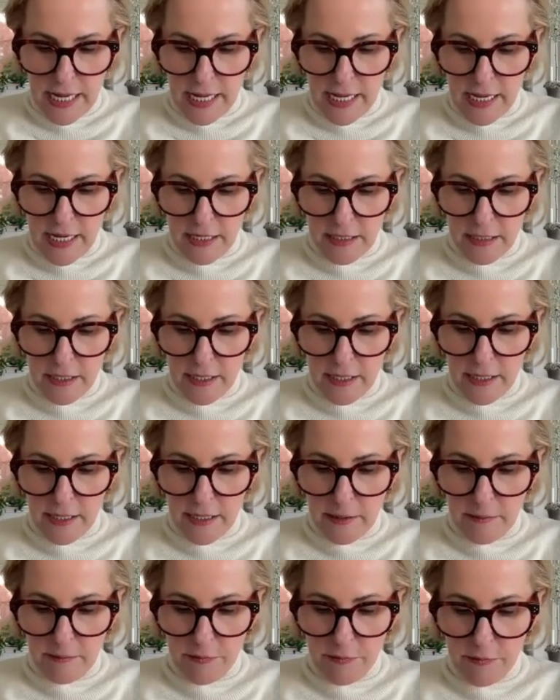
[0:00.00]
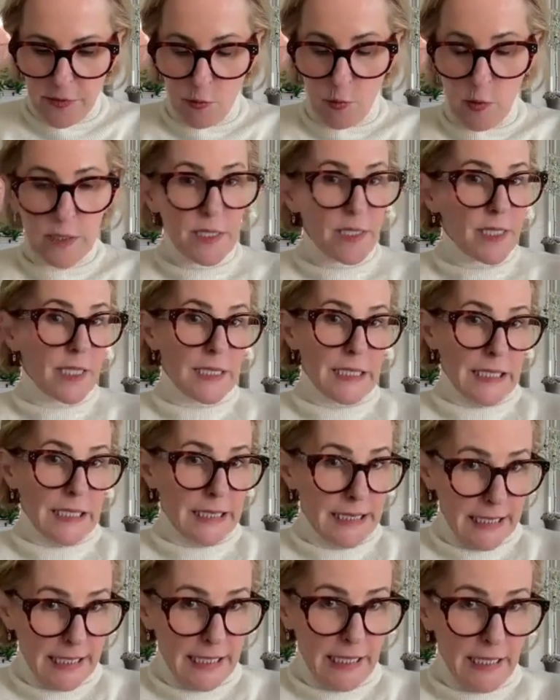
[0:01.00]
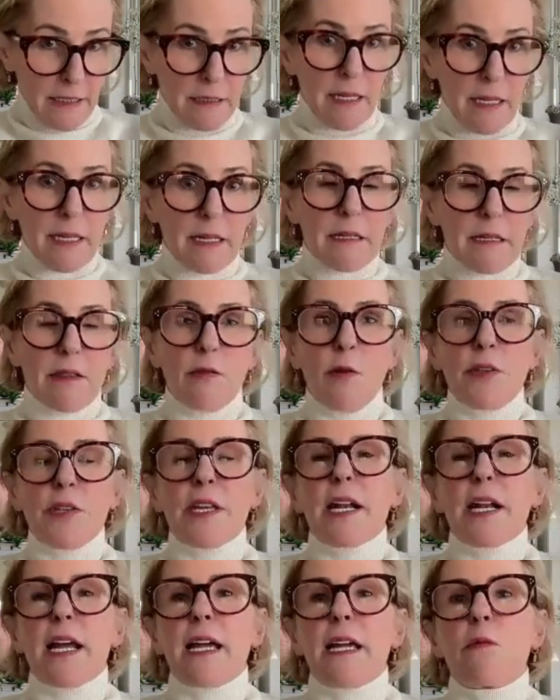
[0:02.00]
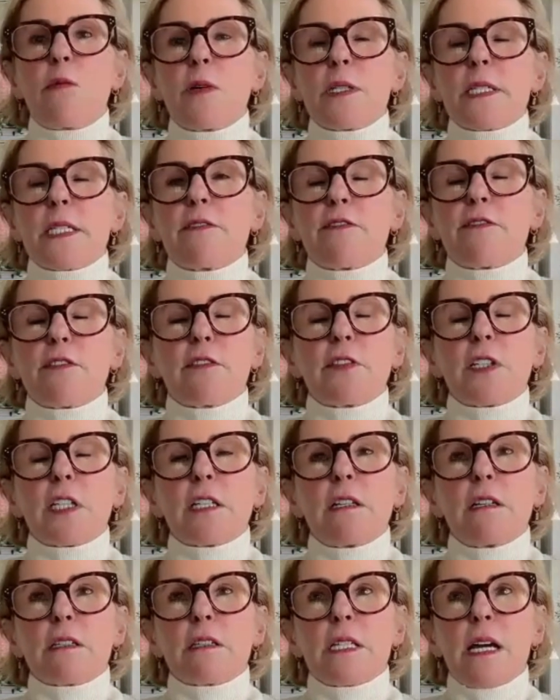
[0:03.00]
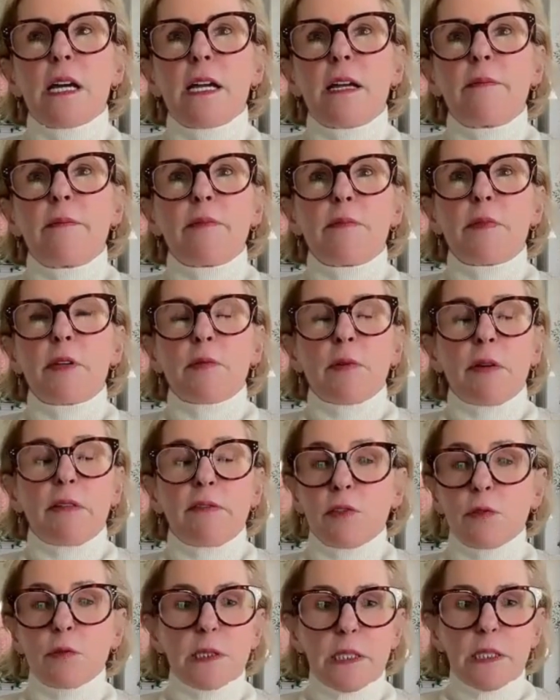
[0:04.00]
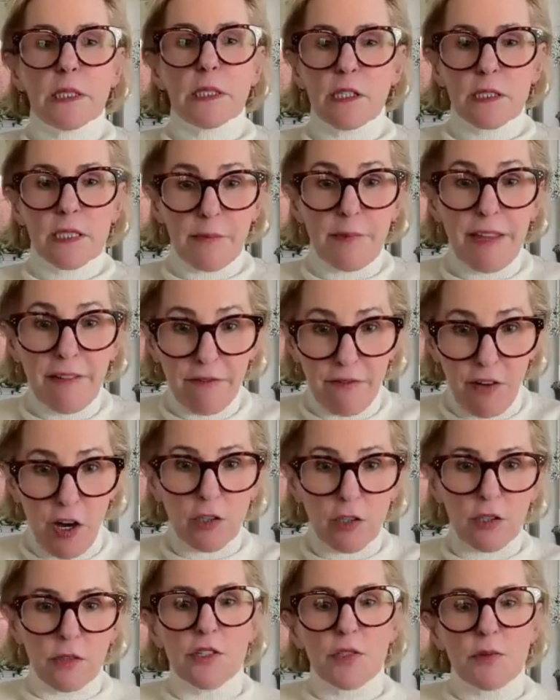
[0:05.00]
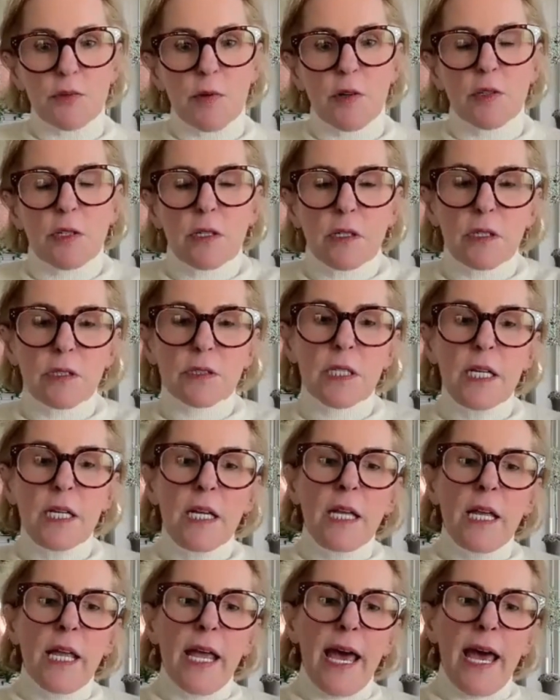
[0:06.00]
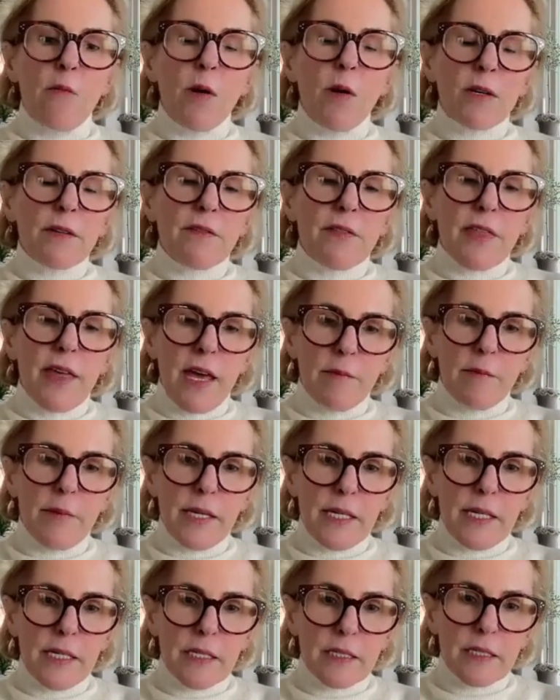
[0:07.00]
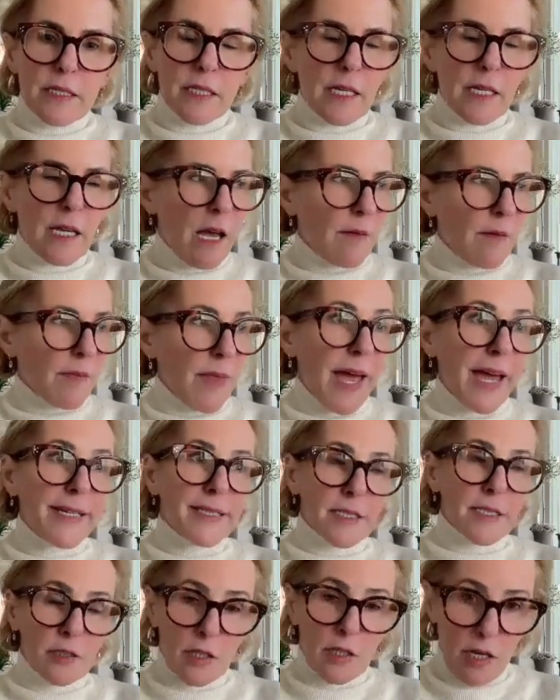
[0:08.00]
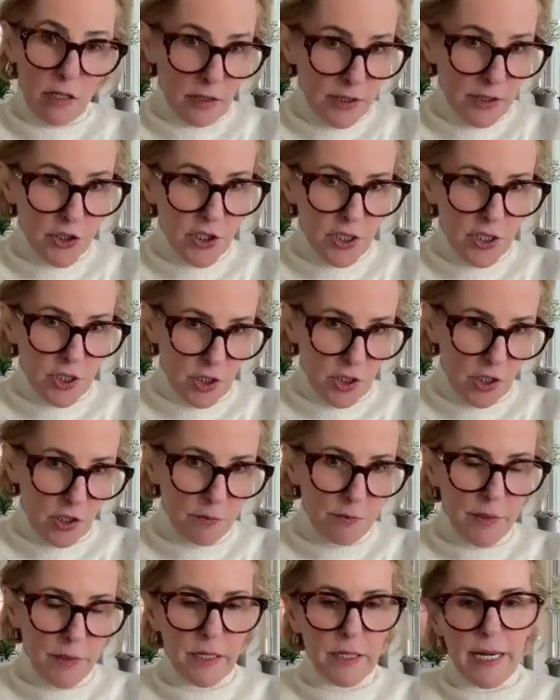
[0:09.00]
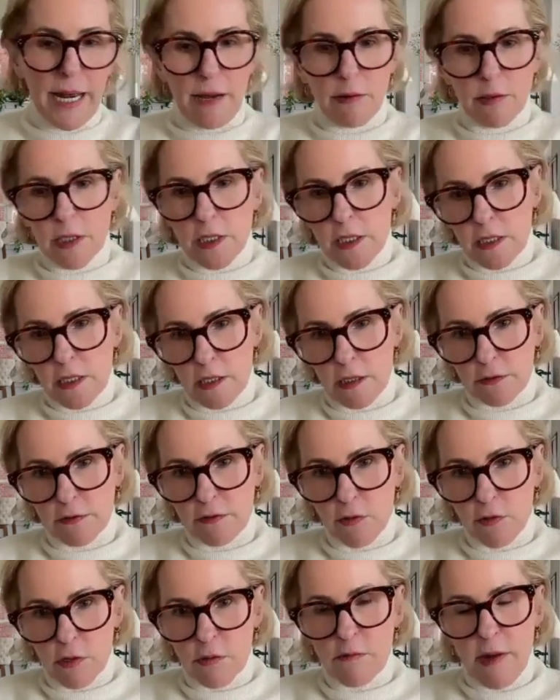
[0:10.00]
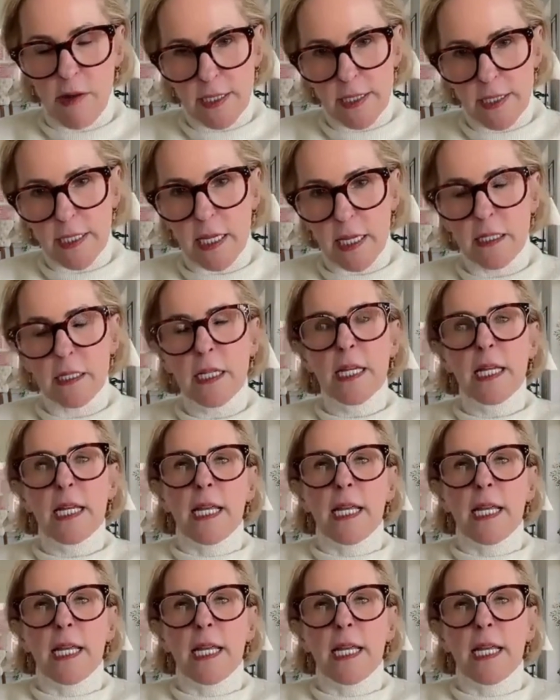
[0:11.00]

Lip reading: And the ones that succeed, like the one that I was in for a very long time, been around for a really long time, they follow those protocols. And one of them is, I still call it Gestalt, but now it is called Forum Mindset.